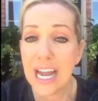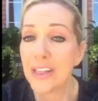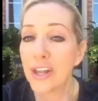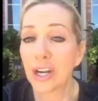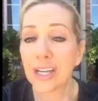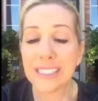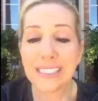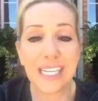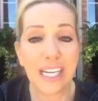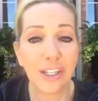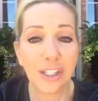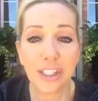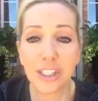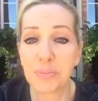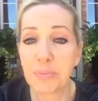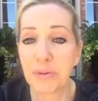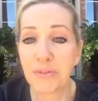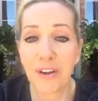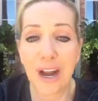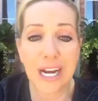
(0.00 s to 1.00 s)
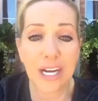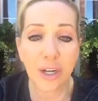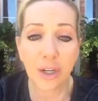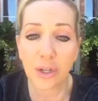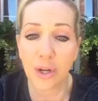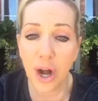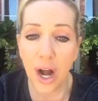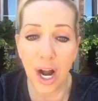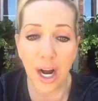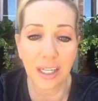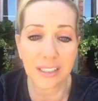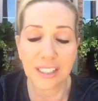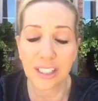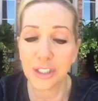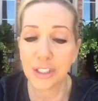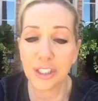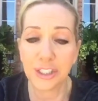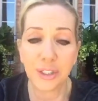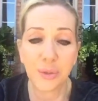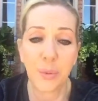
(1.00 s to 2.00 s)
They're continuing to provide her cars, and
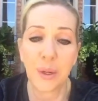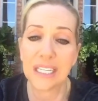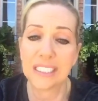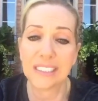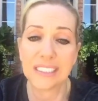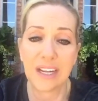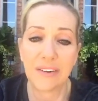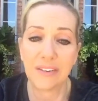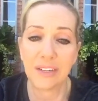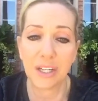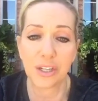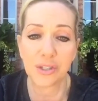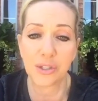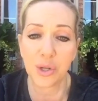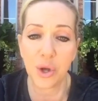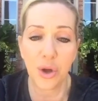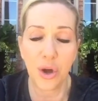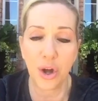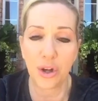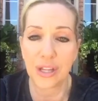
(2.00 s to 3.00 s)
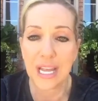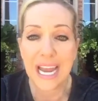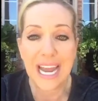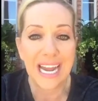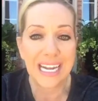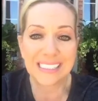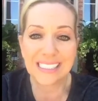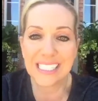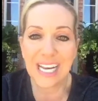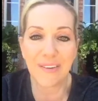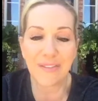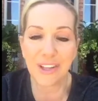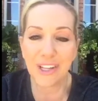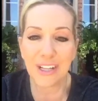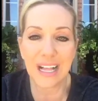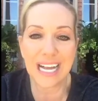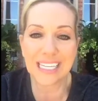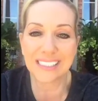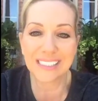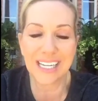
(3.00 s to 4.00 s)
she's 27 years old. It's never the
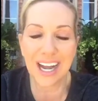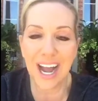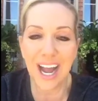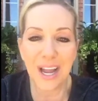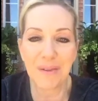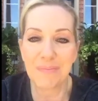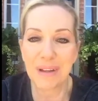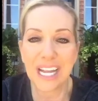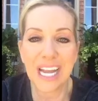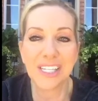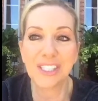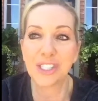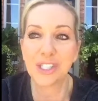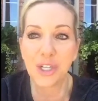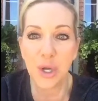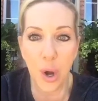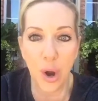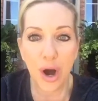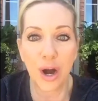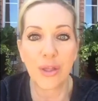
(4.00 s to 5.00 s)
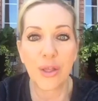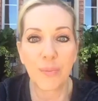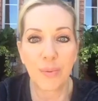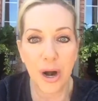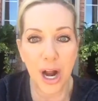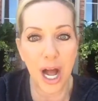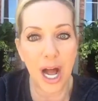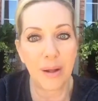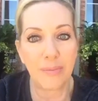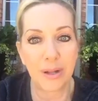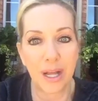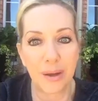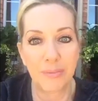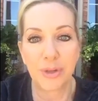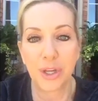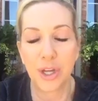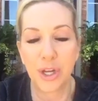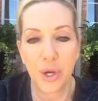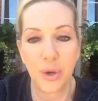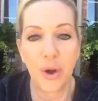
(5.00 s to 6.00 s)
last time, because you're the problem.
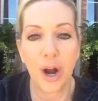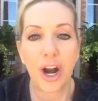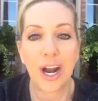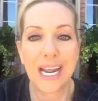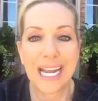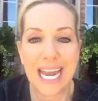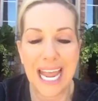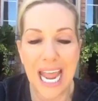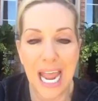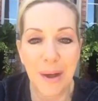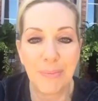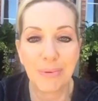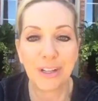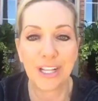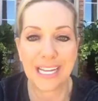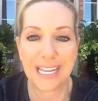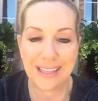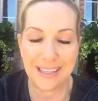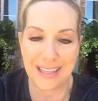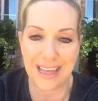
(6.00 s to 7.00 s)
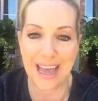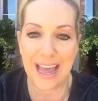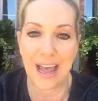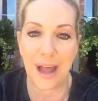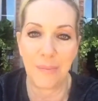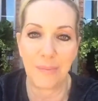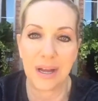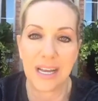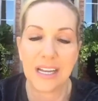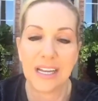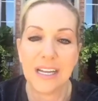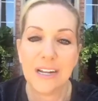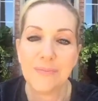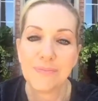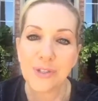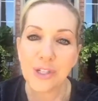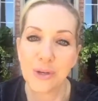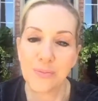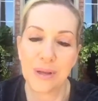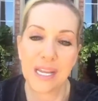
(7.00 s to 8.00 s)
You are enabling them
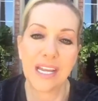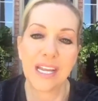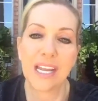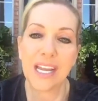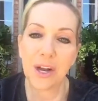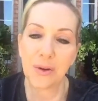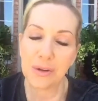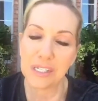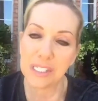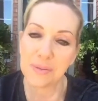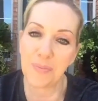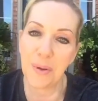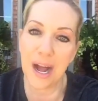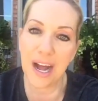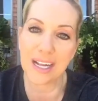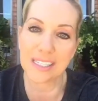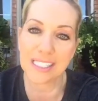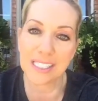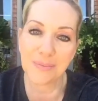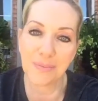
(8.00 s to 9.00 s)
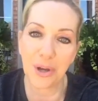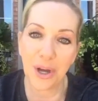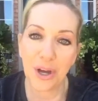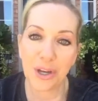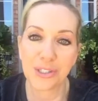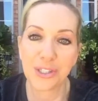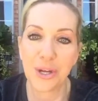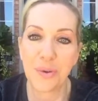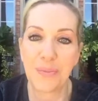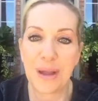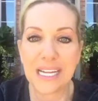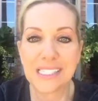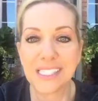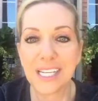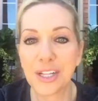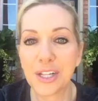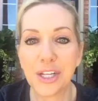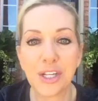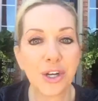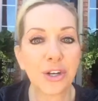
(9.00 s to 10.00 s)
to be irresponsible. So
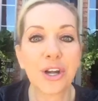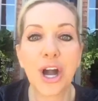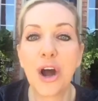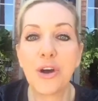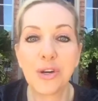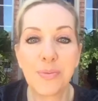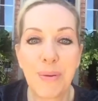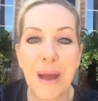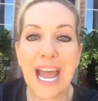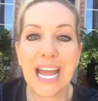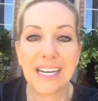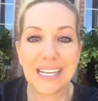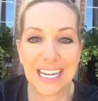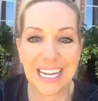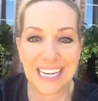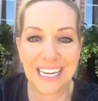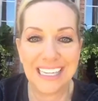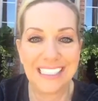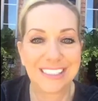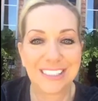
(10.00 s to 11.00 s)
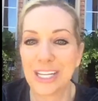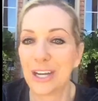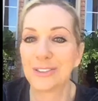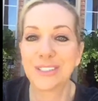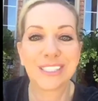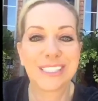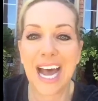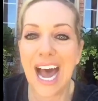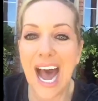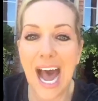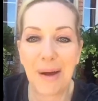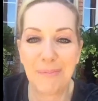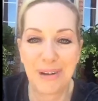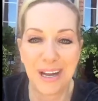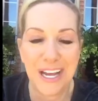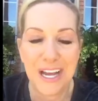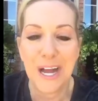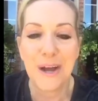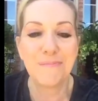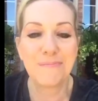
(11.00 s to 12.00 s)
basically, you're codependent. So stop.
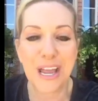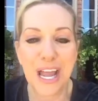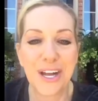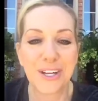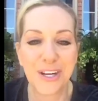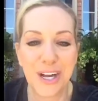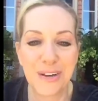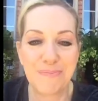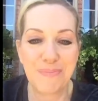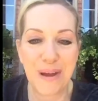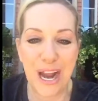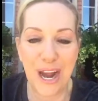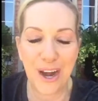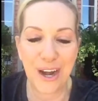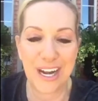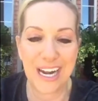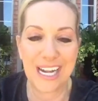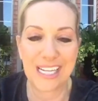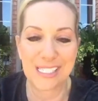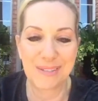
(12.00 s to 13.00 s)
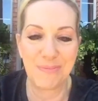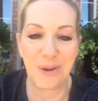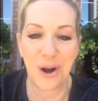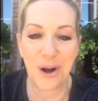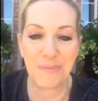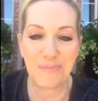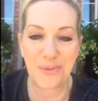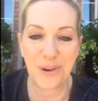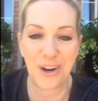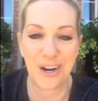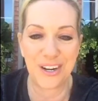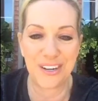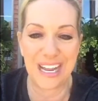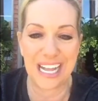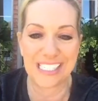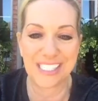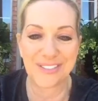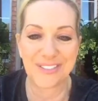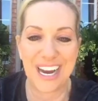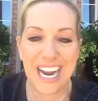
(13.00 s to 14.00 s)
Be a good parent. It's more important.
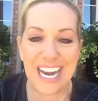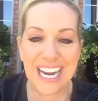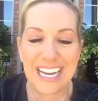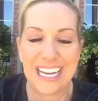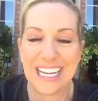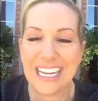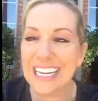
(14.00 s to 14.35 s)
That's right.